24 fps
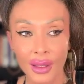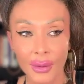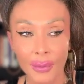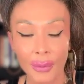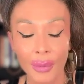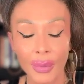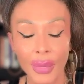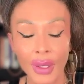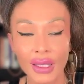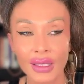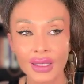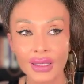
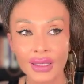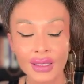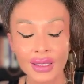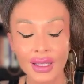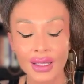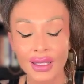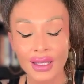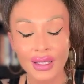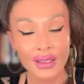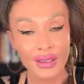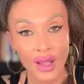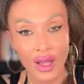But
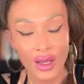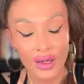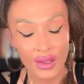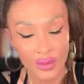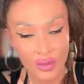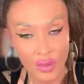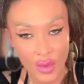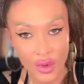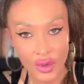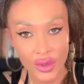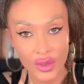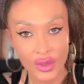this is not
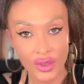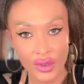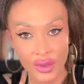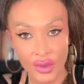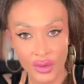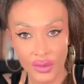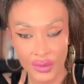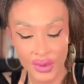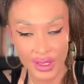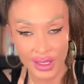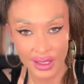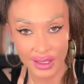emotional
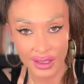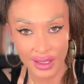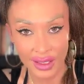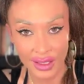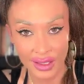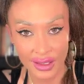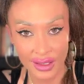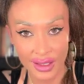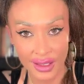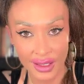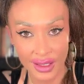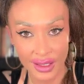
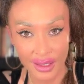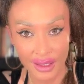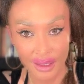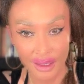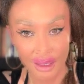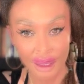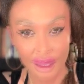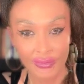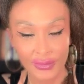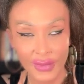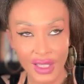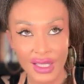resiliency.
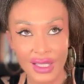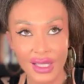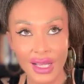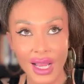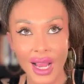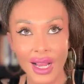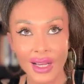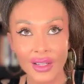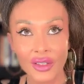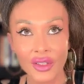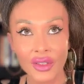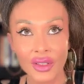It's
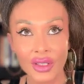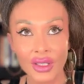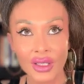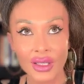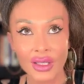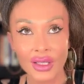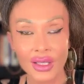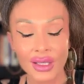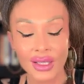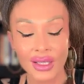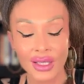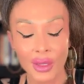
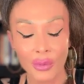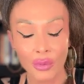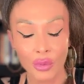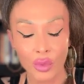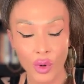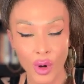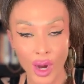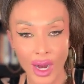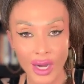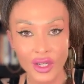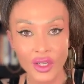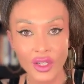actually
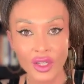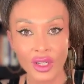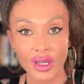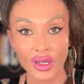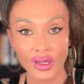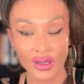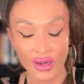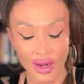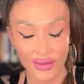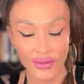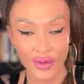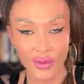
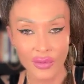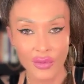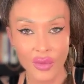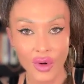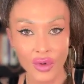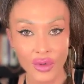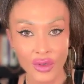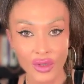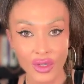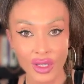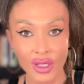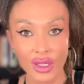suppression of
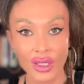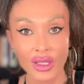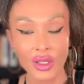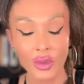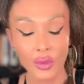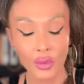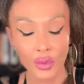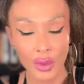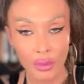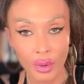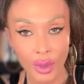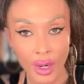emotion, is
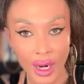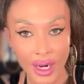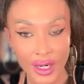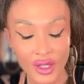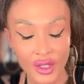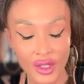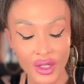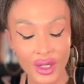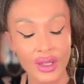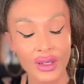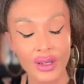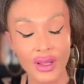
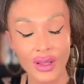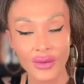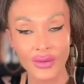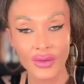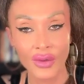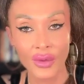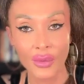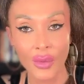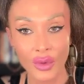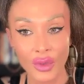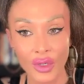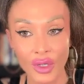repression of
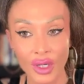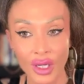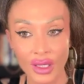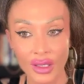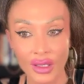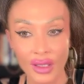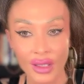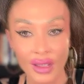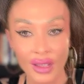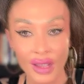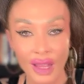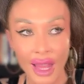
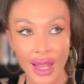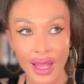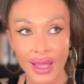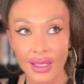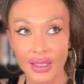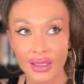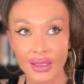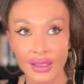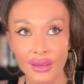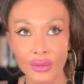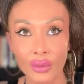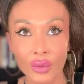emotions.
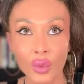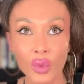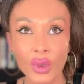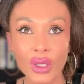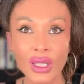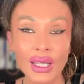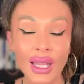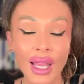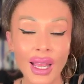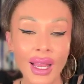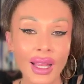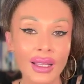And we
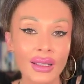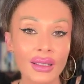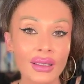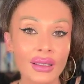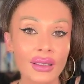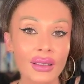can't